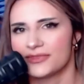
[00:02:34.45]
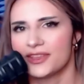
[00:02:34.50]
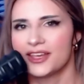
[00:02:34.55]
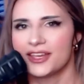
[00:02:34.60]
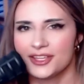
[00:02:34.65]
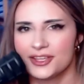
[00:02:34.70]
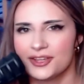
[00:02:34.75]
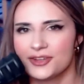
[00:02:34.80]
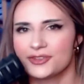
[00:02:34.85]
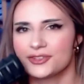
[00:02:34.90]

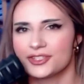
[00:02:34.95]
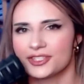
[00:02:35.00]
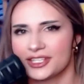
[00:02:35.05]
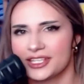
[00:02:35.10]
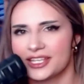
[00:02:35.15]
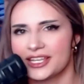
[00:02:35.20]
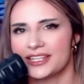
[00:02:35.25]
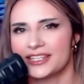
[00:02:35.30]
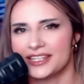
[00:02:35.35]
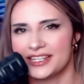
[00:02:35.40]

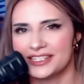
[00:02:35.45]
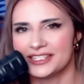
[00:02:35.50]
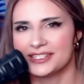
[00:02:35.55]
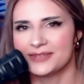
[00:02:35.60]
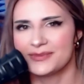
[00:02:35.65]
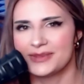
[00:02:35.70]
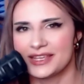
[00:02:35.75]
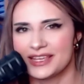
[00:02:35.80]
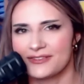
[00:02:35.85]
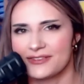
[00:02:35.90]
usually you need
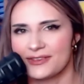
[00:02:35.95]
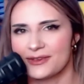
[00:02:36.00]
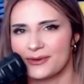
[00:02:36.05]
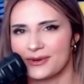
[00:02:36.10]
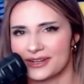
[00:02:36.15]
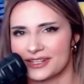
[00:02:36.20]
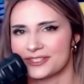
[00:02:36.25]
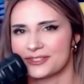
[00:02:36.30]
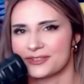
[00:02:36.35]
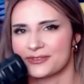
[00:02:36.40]
to be if you
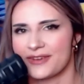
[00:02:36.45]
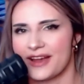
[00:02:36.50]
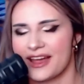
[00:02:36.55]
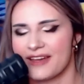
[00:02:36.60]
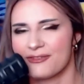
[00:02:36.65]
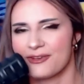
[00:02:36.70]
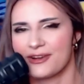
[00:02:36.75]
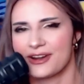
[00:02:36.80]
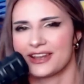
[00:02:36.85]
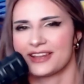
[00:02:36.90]
want to
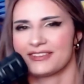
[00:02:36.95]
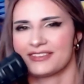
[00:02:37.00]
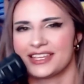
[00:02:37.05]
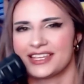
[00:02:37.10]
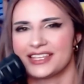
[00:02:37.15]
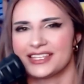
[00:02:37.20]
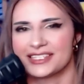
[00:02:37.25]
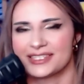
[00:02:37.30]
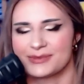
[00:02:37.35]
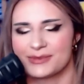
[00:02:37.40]
survive one of
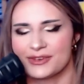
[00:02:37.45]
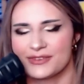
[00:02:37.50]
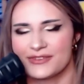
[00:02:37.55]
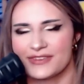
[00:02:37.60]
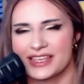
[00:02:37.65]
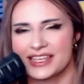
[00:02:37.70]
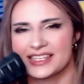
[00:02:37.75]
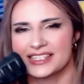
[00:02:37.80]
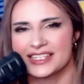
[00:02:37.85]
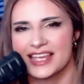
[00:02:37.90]
these
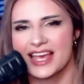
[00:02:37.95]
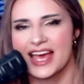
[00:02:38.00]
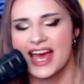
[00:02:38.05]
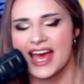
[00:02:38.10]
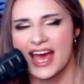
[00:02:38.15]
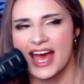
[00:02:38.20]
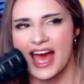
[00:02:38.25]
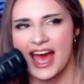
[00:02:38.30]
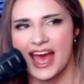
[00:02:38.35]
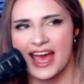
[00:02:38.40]
movies.
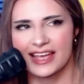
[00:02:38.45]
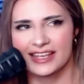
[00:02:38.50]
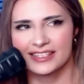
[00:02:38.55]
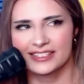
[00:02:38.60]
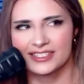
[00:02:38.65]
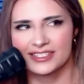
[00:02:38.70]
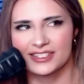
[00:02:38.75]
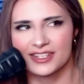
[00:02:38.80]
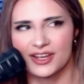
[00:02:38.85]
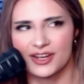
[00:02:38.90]

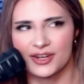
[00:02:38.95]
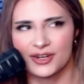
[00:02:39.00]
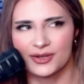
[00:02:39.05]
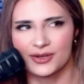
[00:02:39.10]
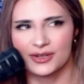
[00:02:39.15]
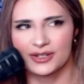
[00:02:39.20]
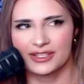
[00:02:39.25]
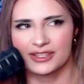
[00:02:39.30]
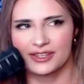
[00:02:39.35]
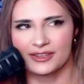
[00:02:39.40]
And
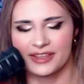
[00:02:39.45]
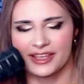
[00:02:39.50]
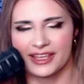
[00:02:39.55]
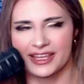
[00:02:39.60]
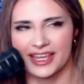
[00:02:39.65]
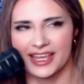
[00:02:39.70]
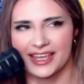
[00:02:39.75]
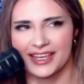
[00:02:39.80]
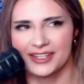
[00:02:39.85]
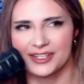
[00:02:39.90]
so they're
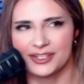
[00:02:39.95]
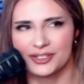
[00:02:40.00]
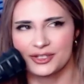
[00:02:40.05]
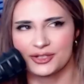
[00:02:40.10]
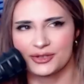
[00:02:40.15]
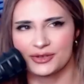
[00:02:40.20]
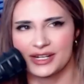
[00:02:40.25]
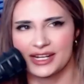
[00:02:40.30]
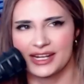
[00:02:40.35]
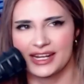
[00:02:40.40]
like in a
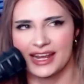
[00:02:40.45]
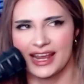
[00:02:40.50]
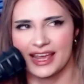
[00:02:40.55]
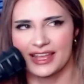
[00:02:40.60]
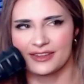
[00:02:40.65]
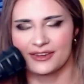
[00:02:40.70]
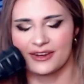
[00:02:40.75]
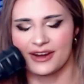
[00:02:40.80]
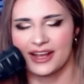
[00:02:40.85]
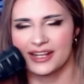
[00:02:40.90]
tree
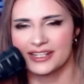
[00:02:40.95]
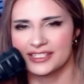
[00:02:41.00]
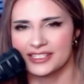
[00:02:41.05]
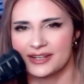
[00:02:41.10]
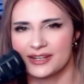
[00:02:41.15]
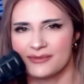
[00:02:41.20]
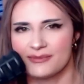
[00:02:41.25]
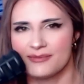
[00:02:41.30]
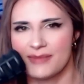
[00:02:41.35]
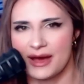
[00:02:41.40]
and they're
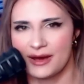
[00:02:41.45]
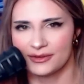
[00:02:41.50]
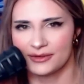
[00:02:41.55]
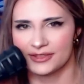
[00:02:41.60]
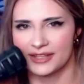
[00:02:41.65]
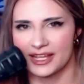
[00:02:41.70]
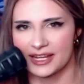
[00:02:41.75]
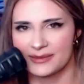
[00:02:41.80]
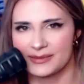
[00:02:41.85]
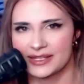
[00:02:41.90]
hunting a
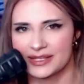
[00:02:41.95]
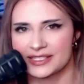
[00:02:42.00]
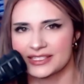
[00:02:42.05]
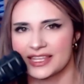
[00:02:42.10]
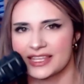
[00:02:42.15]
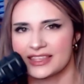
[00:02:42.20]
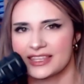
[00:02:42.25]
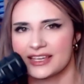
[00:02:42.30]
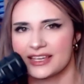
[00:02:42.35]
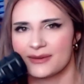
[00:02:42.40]
mountain lion because
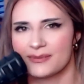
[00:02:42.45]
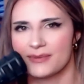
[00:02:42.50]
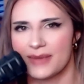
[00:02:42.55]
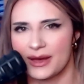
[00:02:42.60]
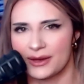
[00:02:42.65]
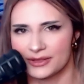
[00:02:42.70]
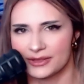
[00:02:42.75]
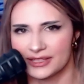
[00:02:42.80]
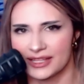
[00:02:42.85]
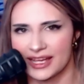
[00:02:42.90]
they think a
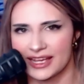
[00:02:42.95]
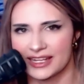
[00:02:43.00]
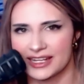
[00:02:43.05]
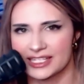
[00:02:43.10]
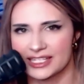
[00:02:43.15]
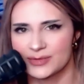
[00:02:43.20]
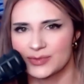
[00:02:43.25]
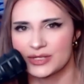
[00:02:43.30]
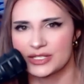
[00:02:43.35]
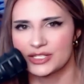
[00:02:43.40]
mountain lion
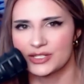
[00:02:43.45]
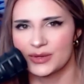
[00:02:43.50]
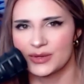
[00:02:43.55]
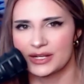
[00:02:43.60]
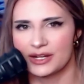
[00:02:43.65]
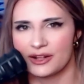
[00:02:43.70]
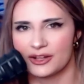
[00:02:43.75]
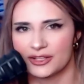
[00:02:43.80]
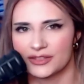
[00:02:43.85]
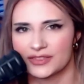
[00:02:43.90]
has been
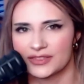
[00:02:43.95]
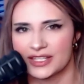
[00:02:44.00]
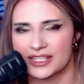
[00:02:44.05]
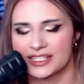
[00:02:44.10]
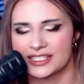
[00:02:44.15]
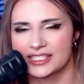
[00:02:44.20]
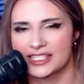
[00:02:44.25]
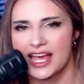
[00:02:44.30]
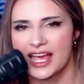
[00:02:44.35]
doing all of this.